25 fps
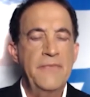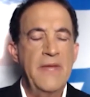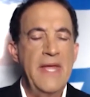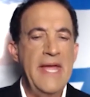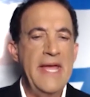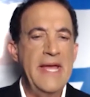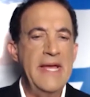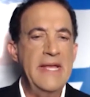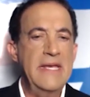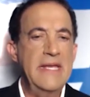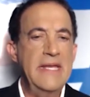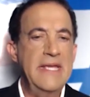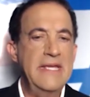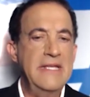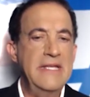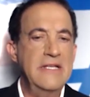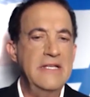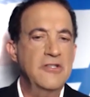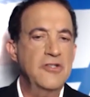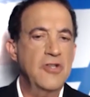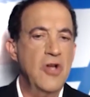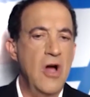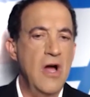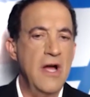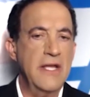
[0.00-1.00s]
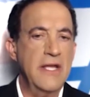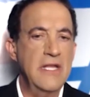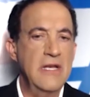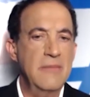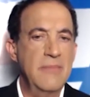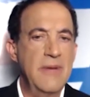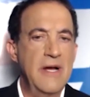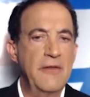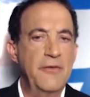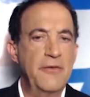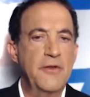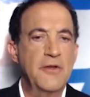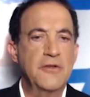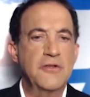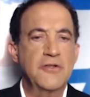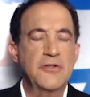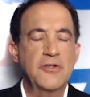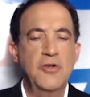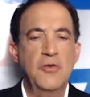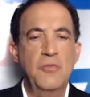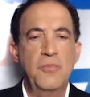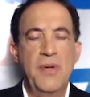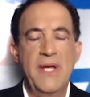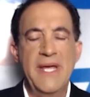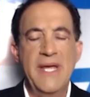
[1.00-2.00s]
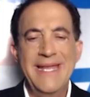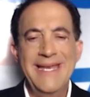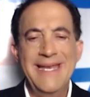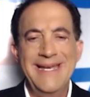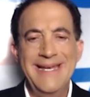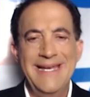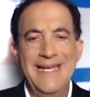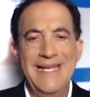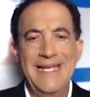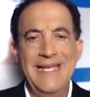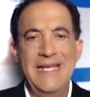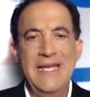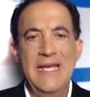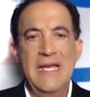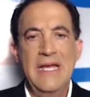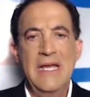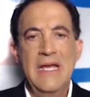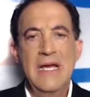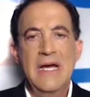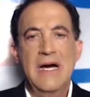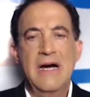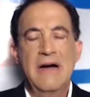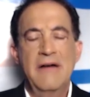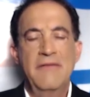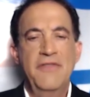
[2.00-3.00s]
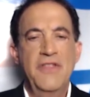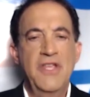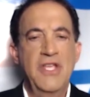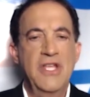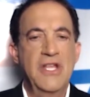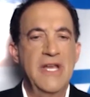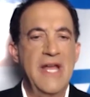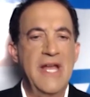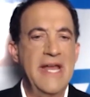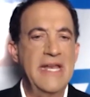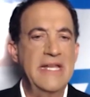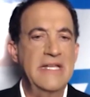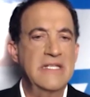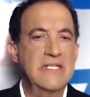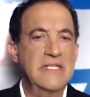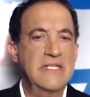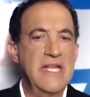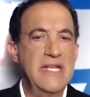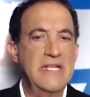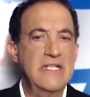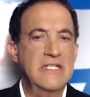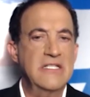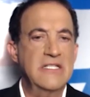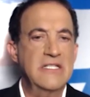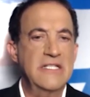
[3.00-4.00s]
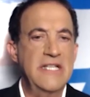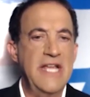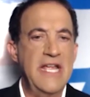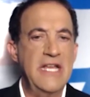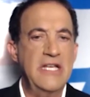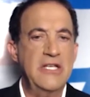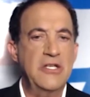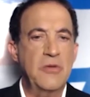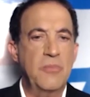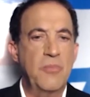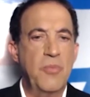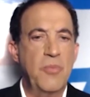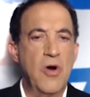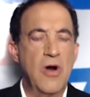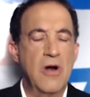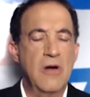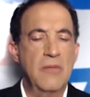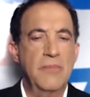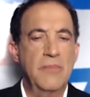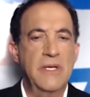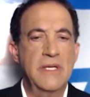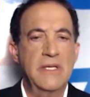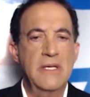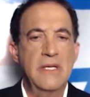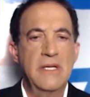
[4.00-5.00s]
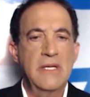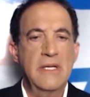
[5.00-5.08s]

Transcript: And he's talking about the stupidity of the United States State Department